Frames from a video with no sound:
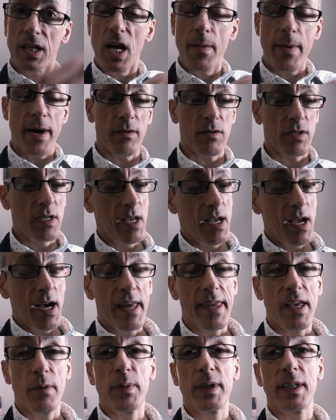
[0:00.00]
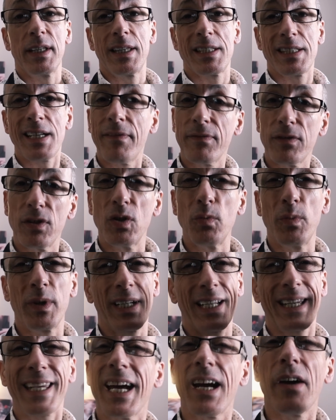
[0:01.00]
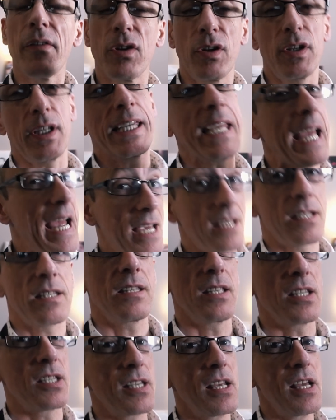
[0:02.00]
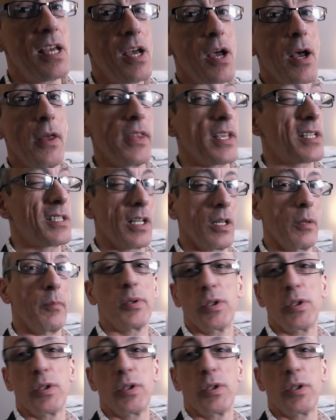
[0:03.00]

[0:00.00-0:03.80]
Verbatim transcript: to come out, and then we can, this afternoon we're going to carry on and cast this, this little